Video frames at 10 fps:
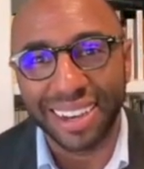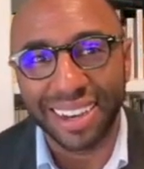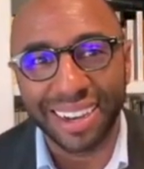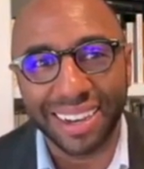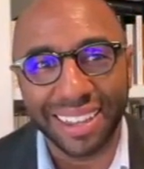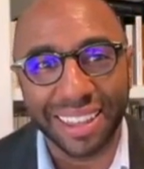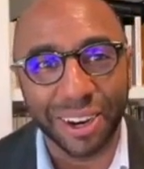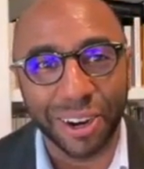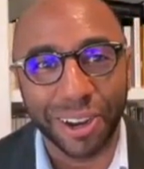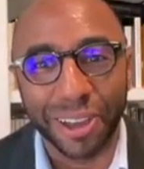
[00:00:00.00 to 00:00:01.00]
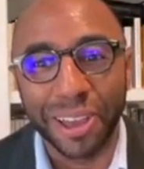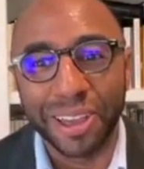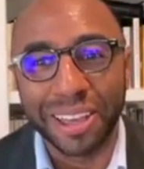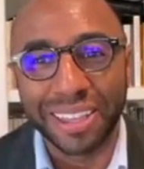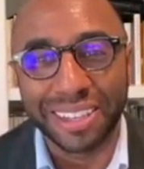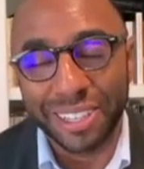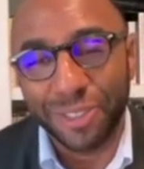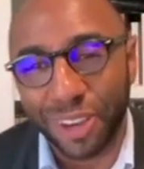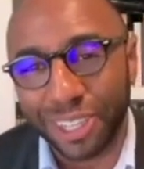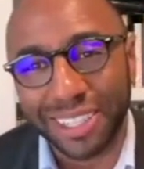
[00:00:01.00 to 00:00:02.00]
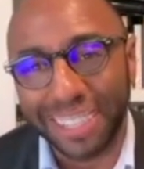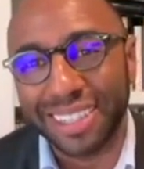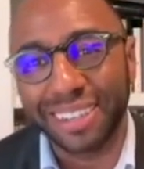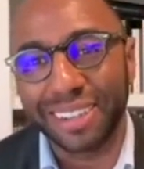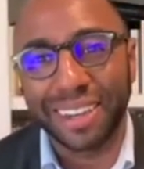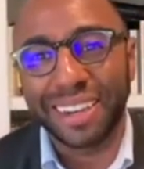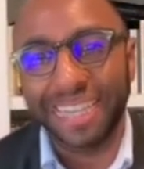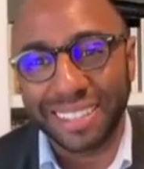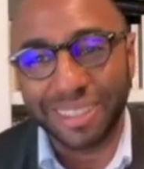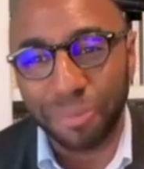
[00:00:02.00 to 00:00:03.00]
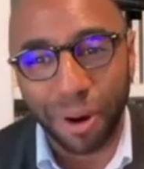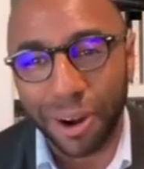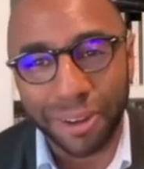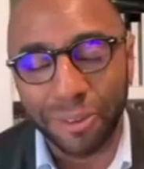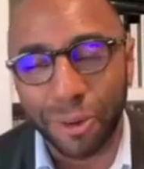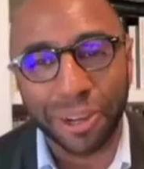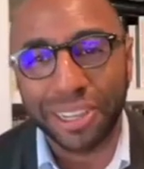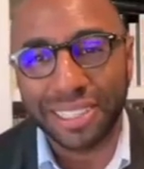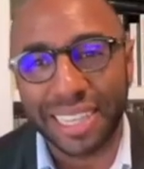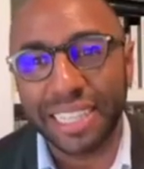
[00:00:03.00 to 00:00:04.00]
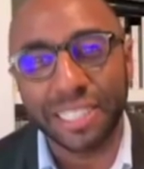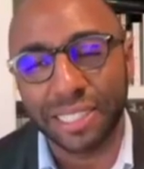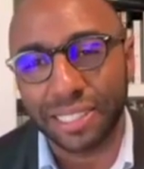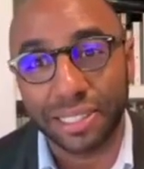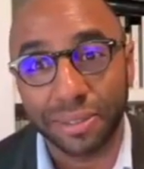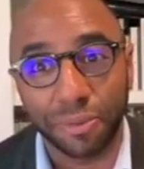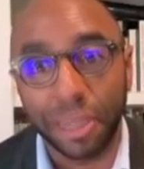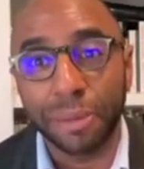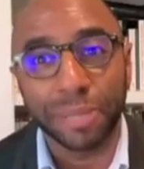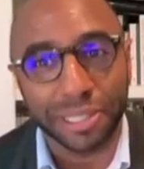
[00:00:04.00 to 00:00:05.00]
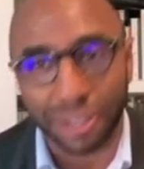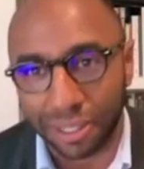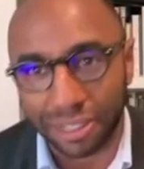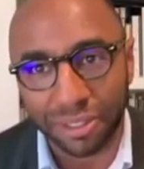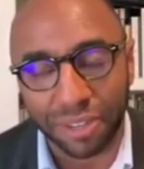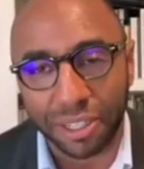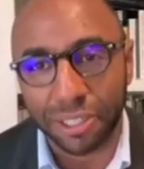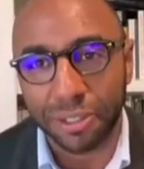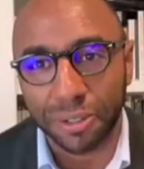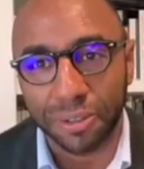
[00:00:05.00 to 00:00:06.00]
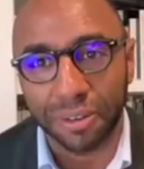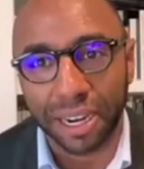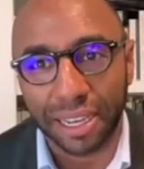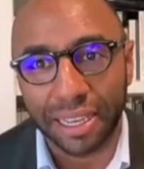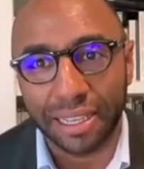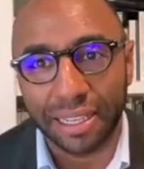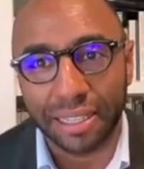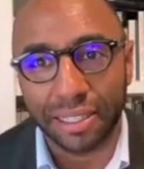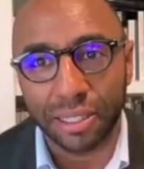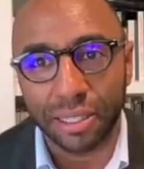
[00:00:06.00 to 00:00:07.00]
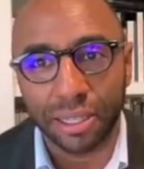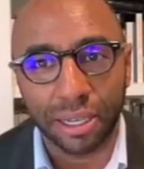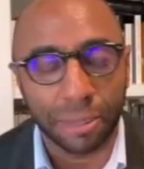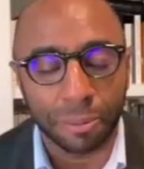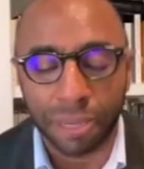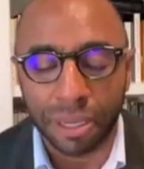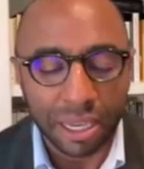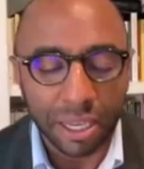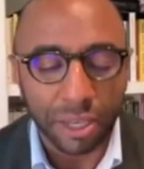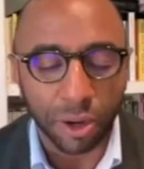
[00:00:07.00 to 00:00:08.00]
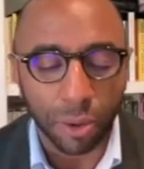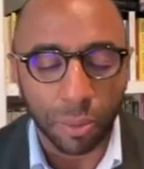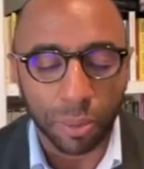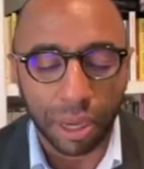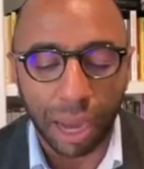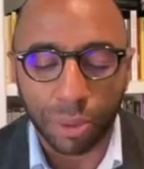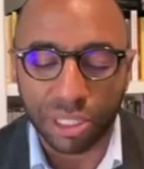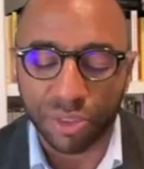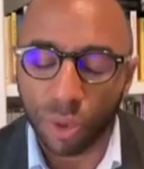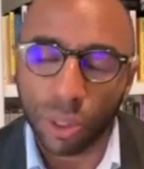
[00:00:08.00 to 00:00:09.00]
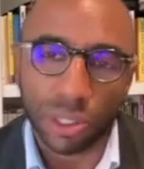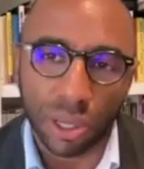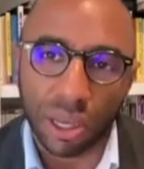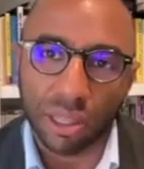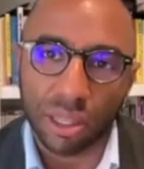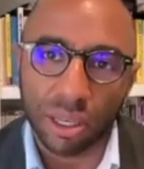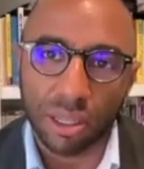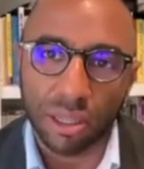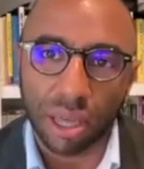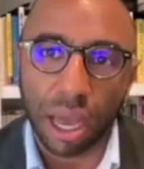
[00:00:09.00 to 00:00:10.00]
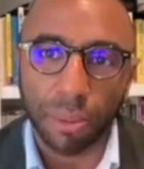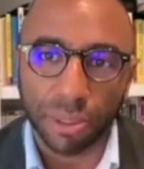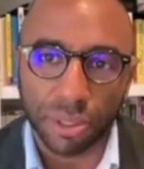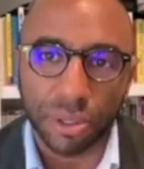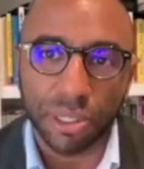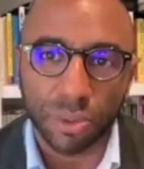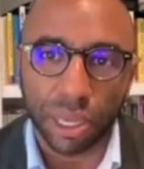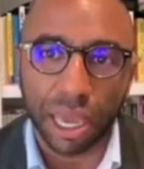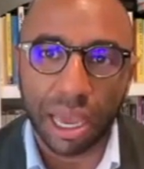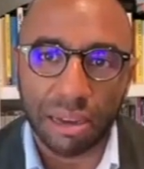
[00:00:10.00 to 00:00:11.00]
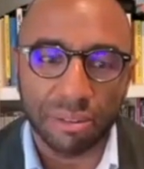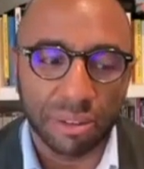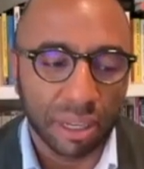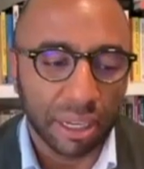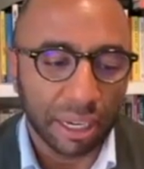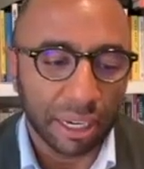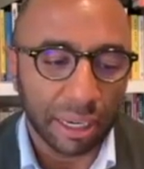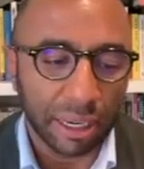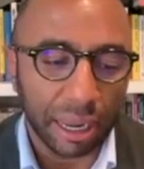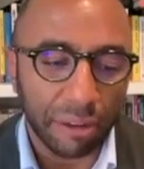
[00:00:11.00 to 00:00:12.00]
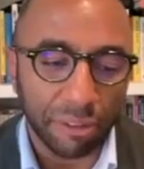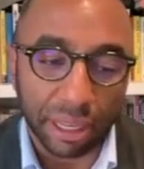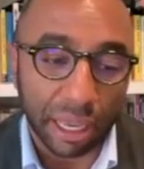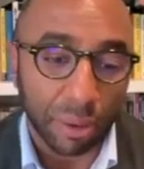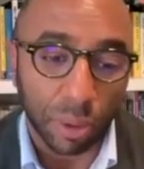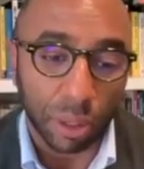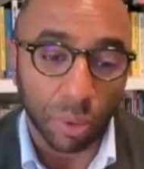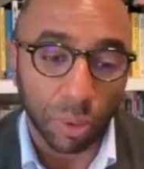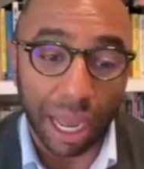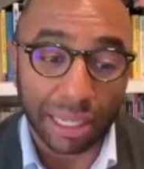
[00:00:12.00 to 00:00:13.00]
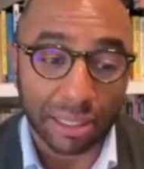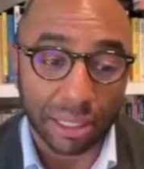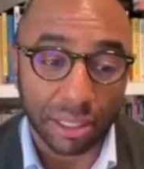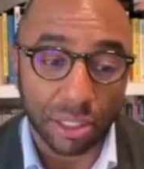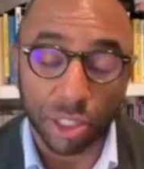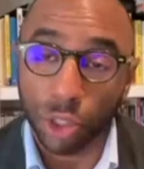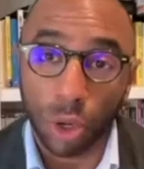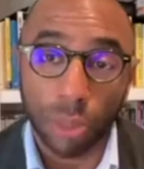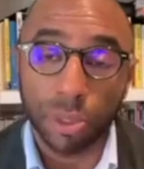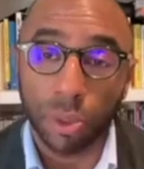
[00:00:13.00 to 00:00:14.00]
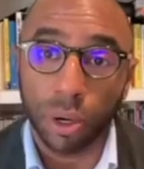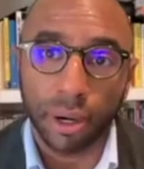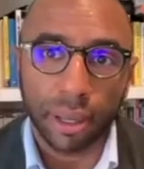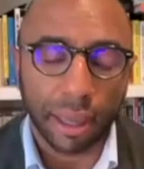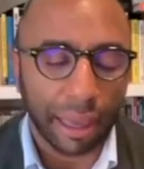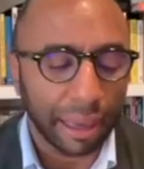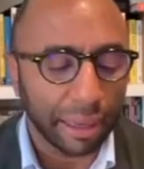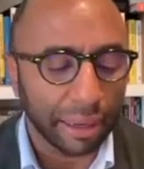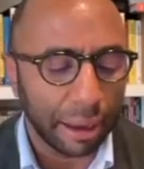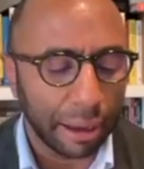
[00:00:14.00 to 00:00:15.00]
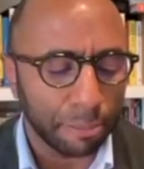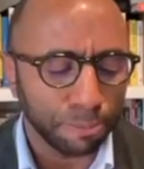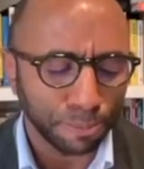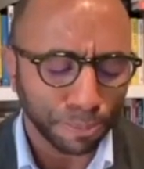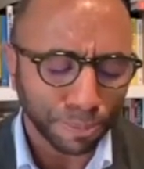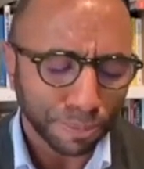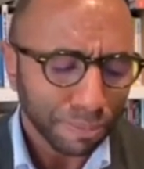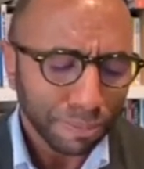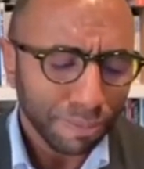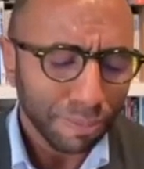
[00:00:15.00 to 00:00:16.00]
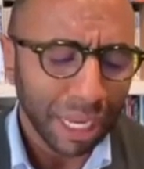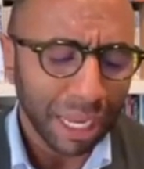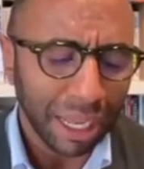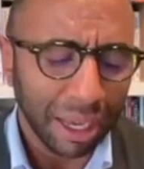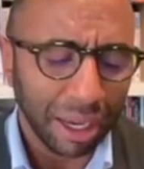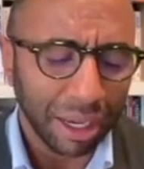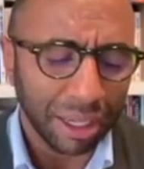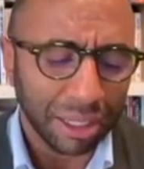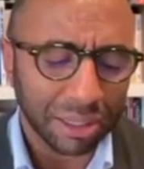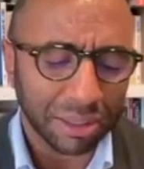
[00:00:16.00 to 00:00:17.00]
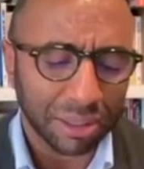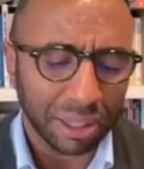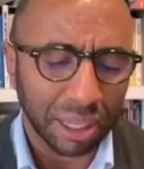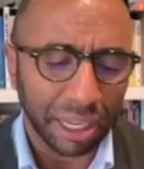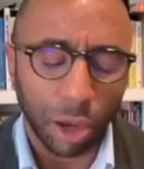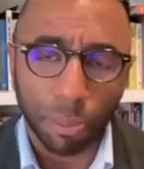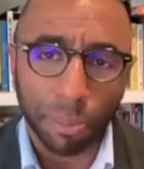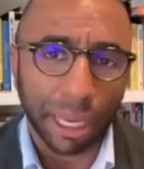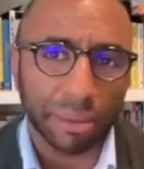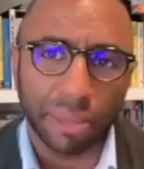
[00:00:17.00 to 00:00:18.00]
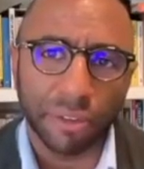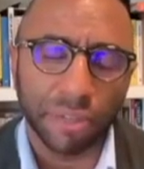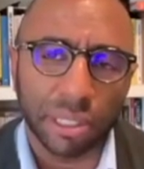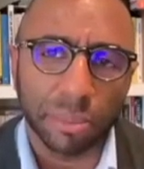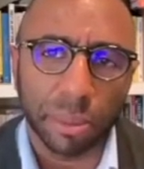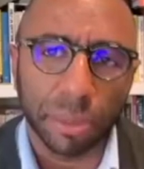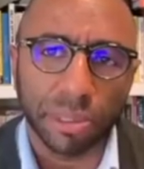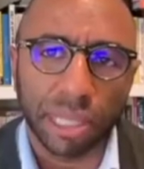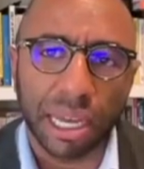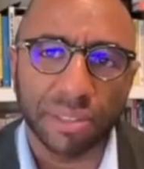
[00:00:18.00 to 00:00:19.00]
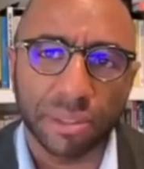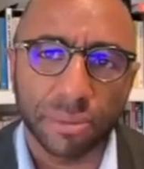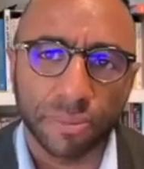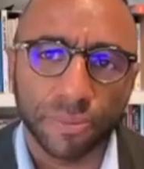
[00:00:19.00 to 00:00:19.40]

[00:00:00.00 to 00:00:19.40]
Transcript: Uh, there dysfunction uh, is a part of organizations. It's families are dysfunctional, right? And and um, you know, I would just focus on the the opportunities we have uh, every day when we're asked to to show up to work and um, uh, and help make a difference in people's lives.